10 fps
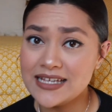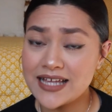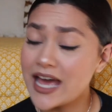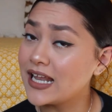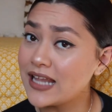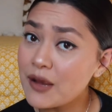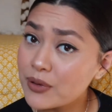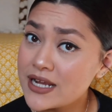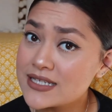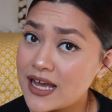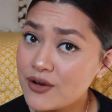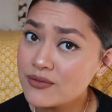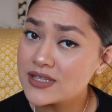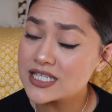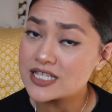I had a lot planned out.
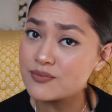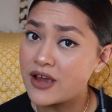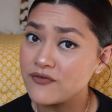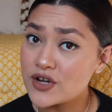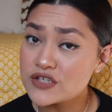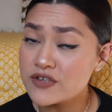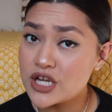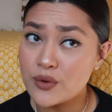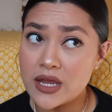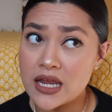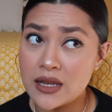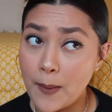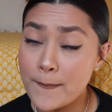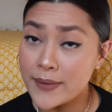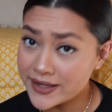This is my first video in
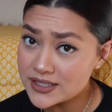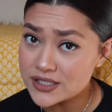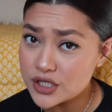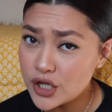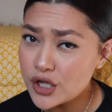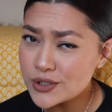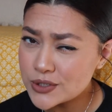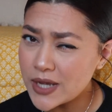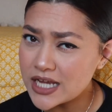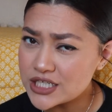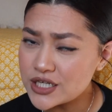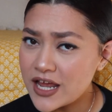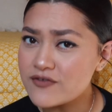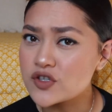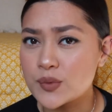months, so I should
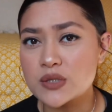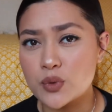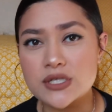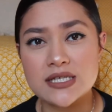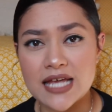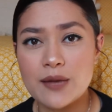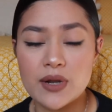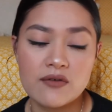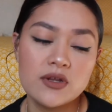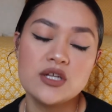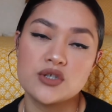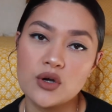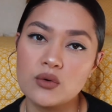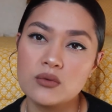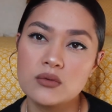have so much more to say, but I really
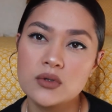don't.